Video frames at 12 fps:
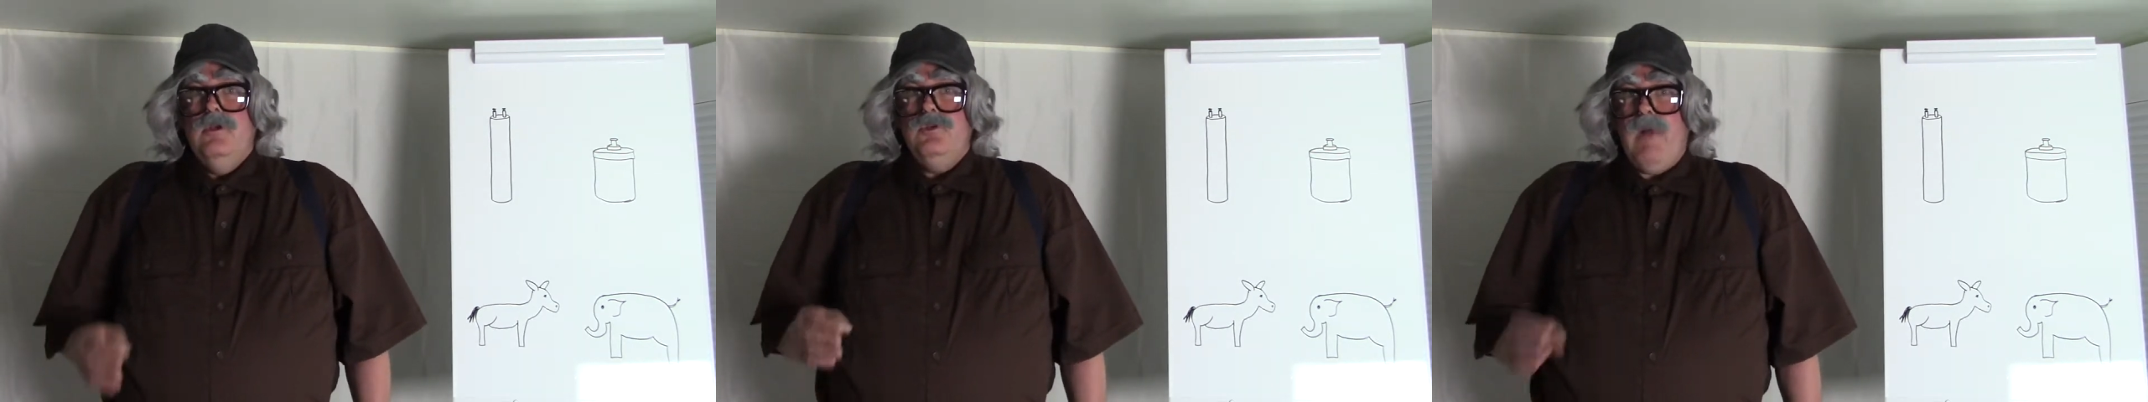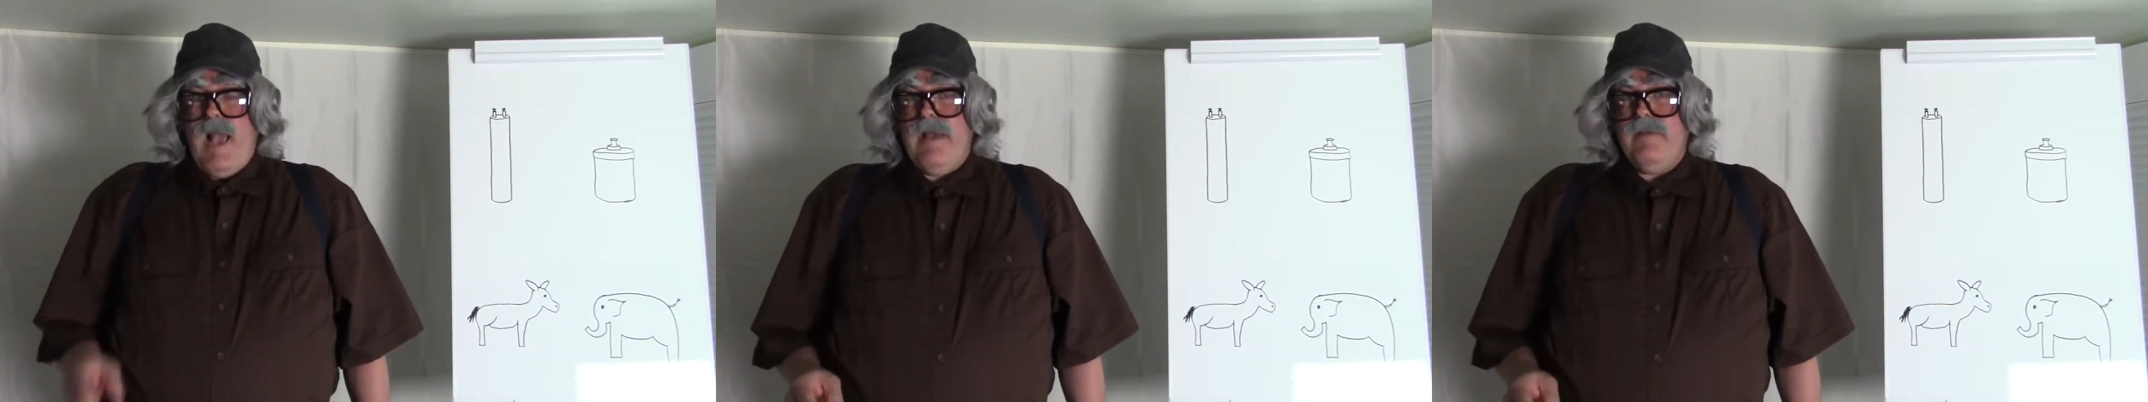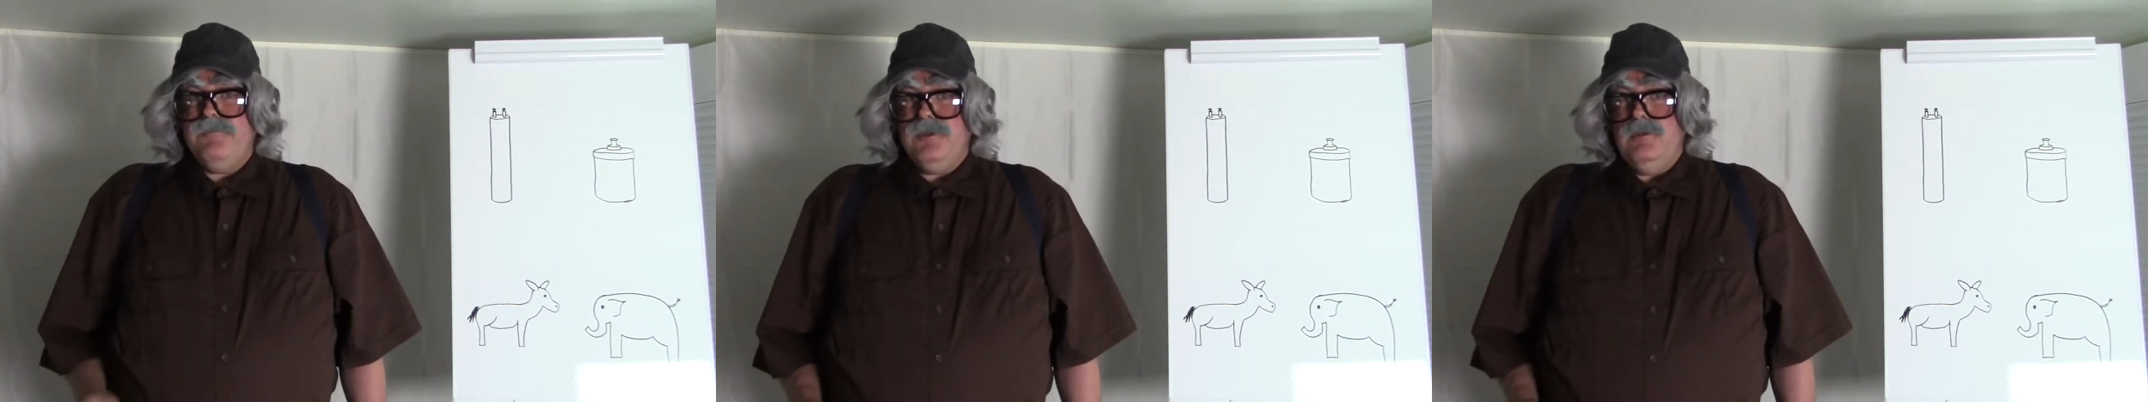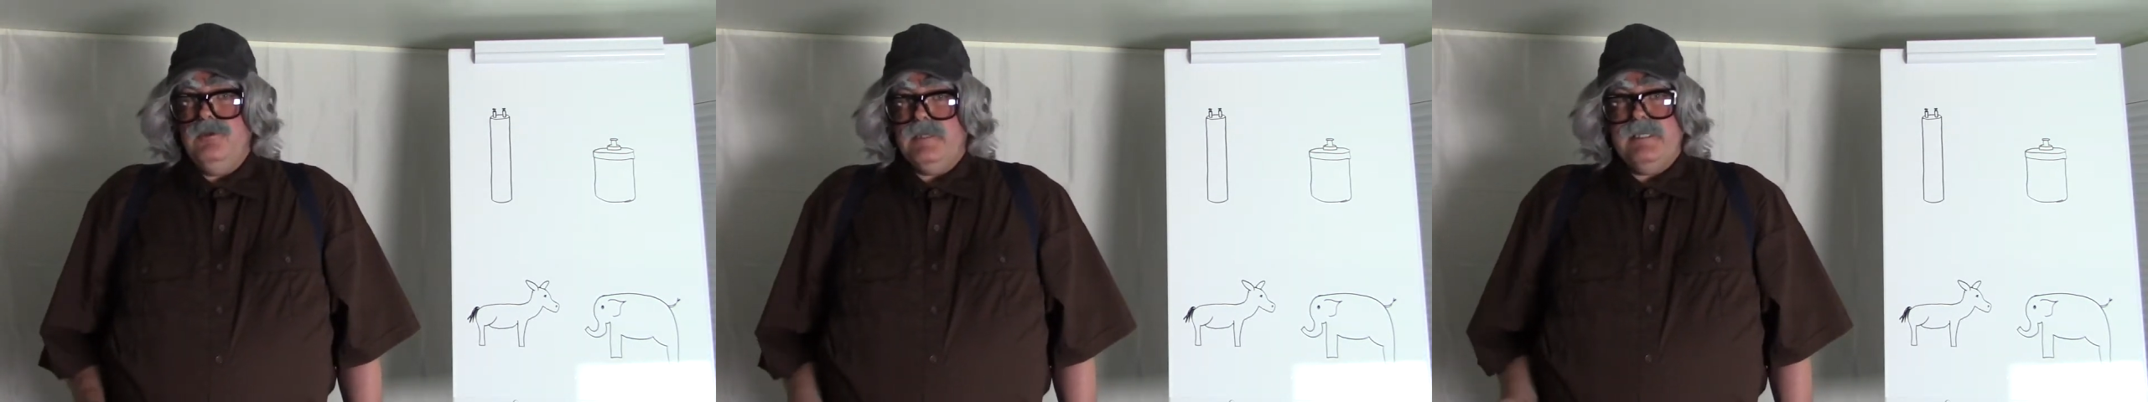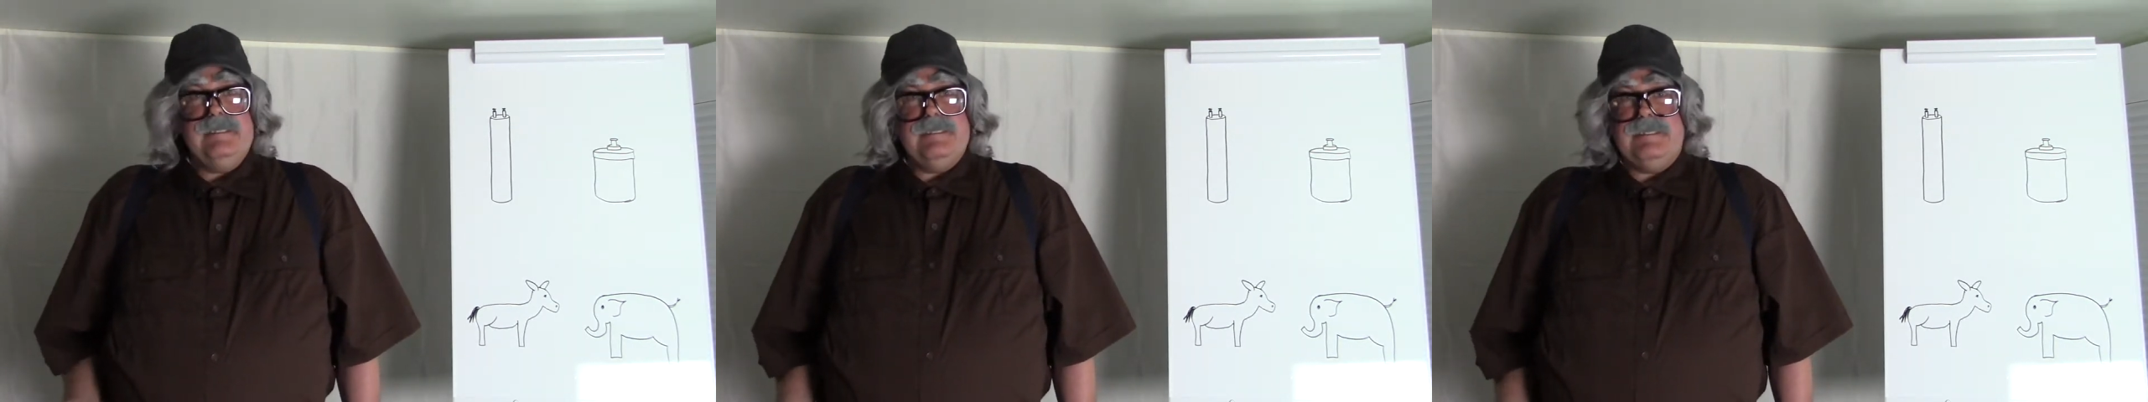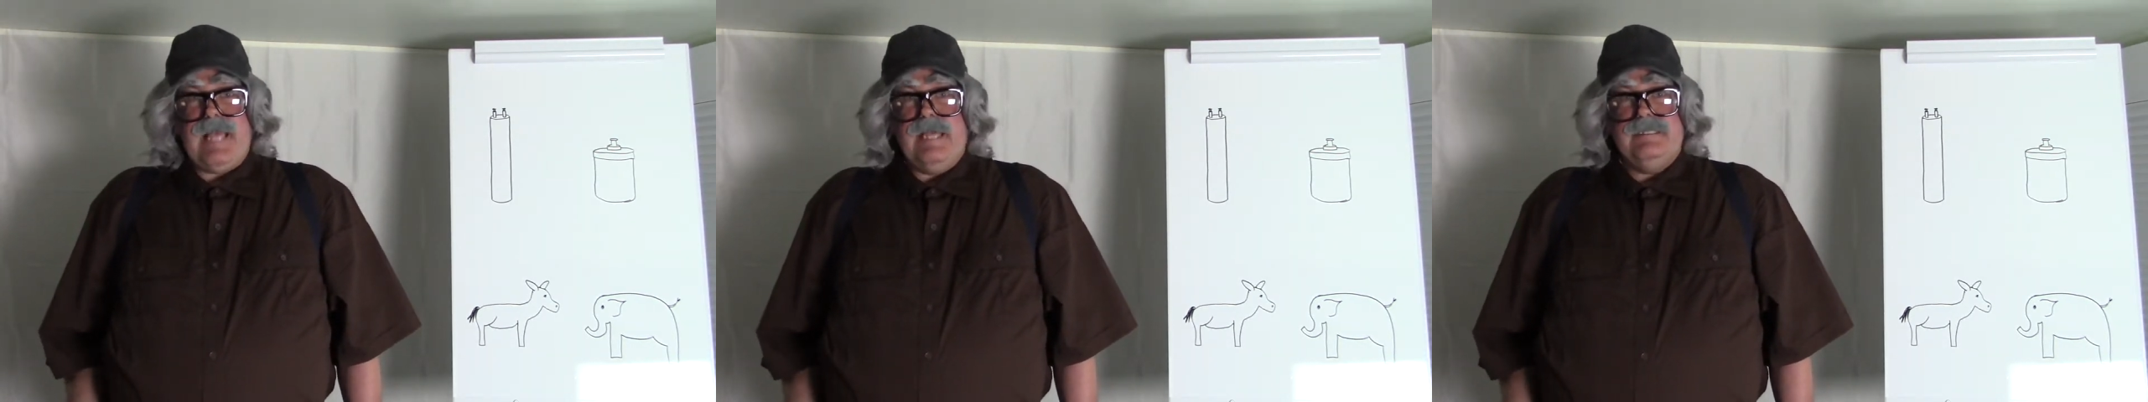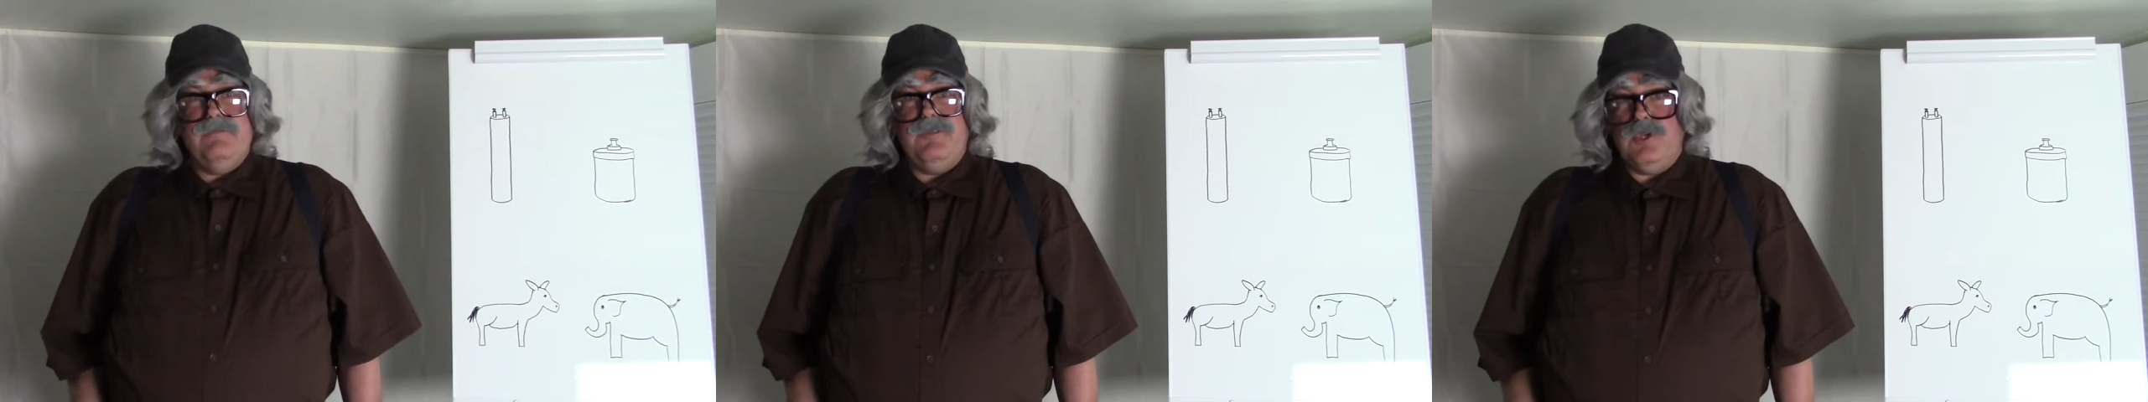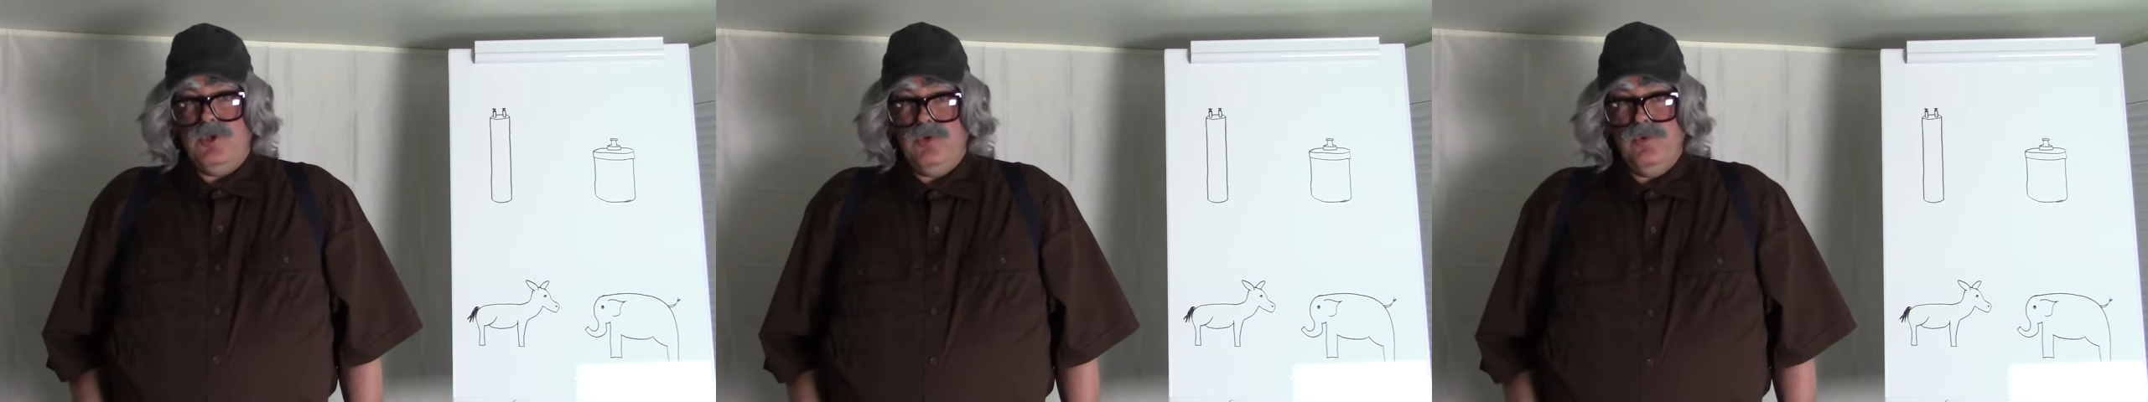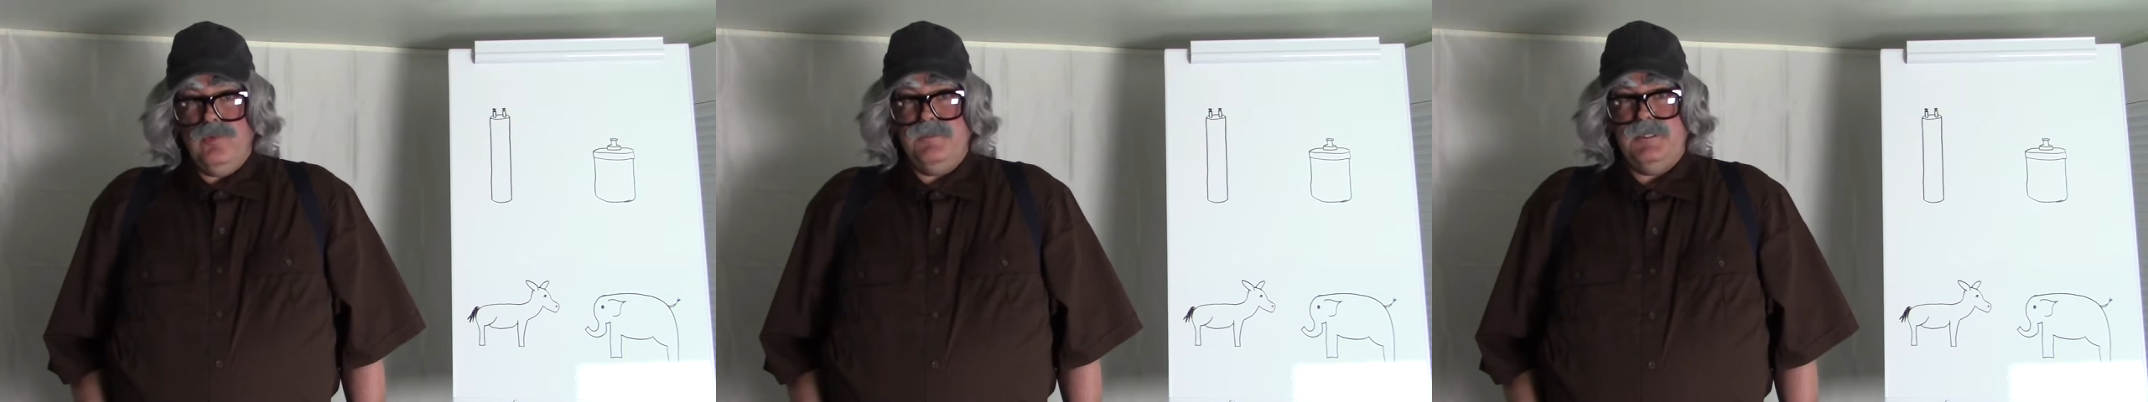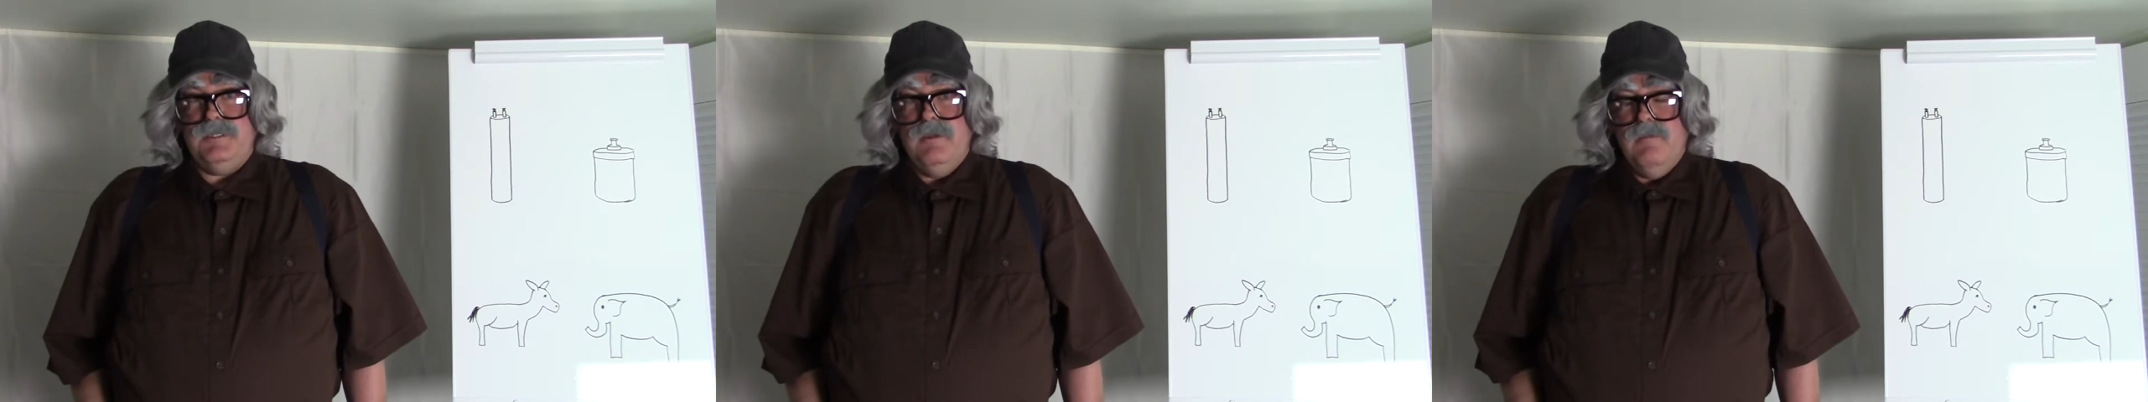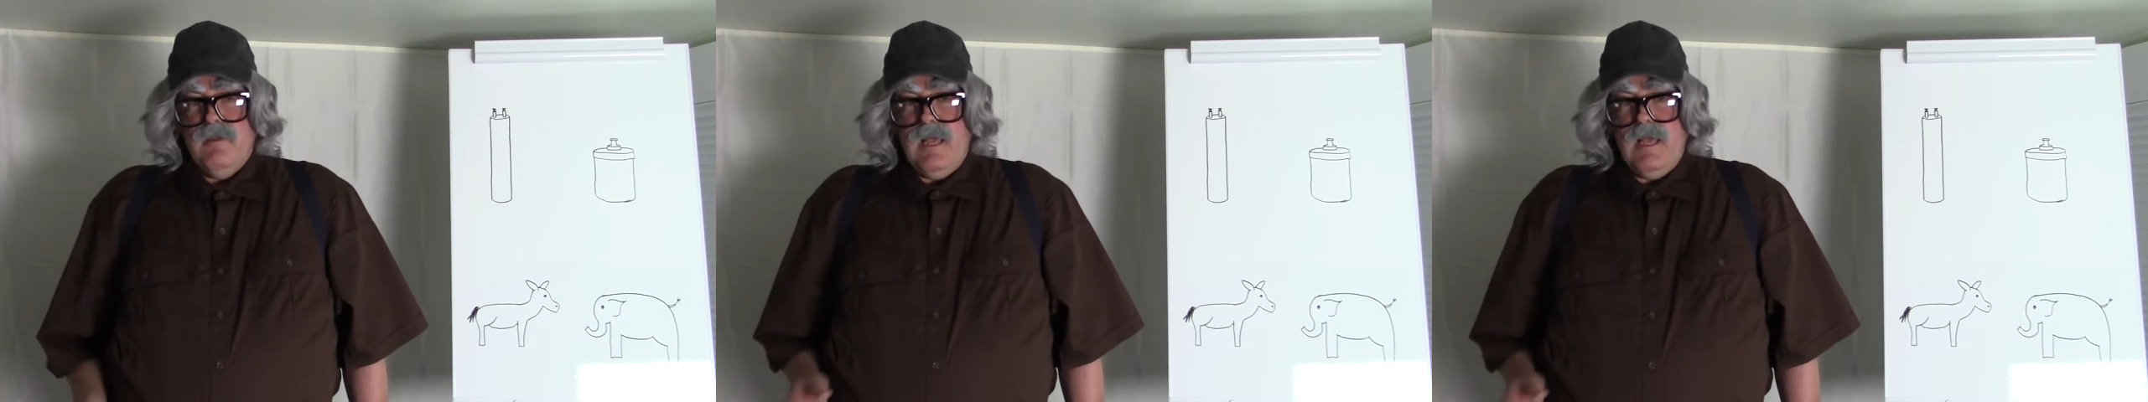you have to look at the size of the cubes.